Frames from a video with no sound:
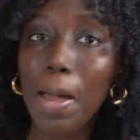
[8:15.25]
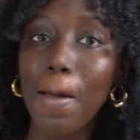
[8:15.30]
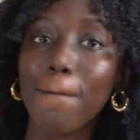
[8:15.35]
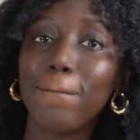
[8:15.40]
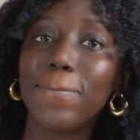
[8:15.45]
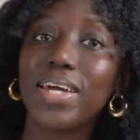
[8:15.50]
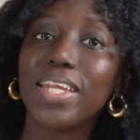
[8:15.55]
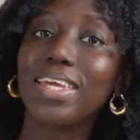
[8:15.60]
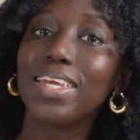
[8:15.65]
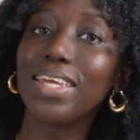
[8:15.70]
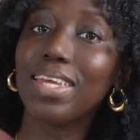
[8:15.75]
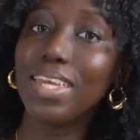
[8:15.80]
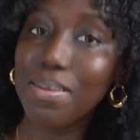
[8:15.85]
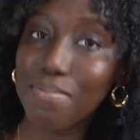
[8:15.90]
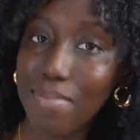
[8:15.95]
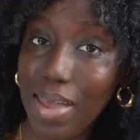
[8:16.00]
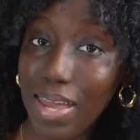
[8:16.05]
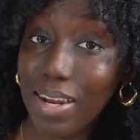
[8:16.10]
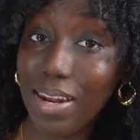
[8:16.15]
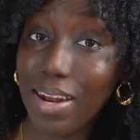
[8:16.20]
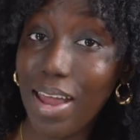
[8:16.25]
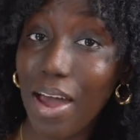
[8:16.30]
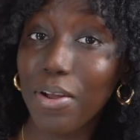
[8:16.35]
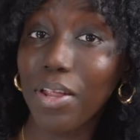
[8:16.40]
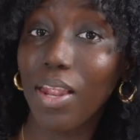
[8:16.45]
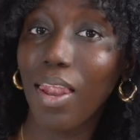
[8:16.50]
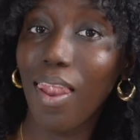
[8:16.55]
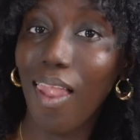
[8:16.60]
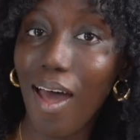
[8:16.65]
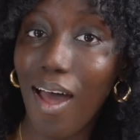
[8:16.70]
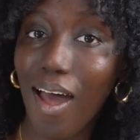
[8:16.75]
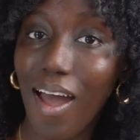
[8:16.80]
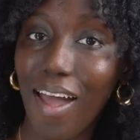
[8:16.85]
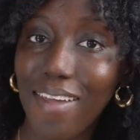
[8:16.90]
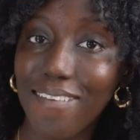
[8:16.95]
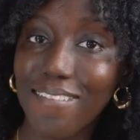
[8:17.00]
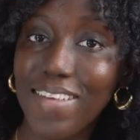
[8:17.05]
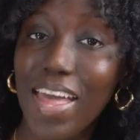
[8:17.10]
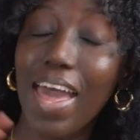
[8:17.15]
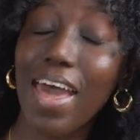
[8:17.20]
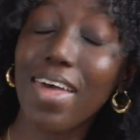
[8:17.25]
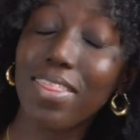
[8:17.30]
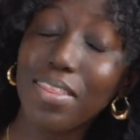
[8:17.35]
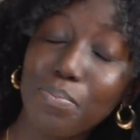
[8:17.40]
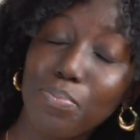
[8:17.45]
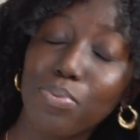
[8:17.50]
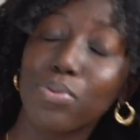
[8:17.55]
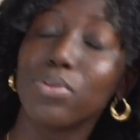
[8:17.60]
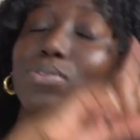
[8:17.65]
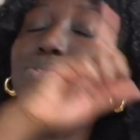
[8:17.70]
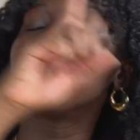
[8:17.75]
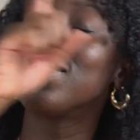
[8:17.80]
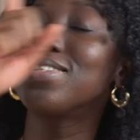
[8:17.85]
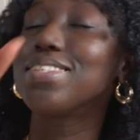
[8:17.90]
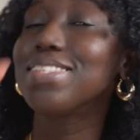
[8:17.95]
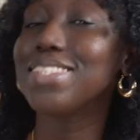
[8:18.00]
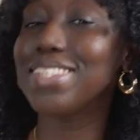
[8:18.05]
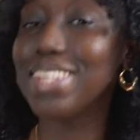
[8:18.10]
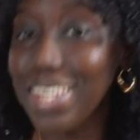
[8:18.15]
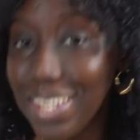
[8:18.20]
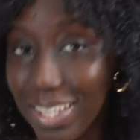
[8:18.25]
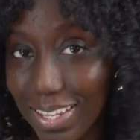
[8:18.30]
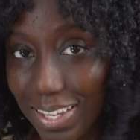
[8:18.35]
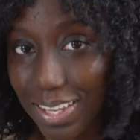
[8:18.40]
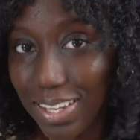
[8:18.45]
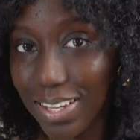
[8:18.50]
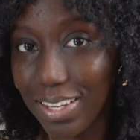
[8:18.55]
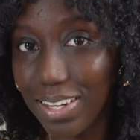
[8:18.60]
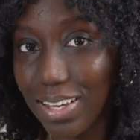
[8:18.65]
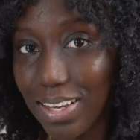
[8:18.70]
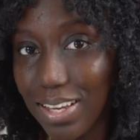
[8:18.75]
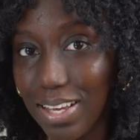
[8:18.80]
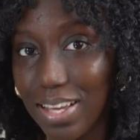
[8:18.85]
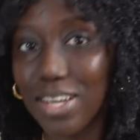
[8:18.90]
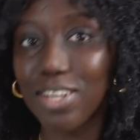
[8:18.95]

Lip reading: but he made it out alive and then proceeded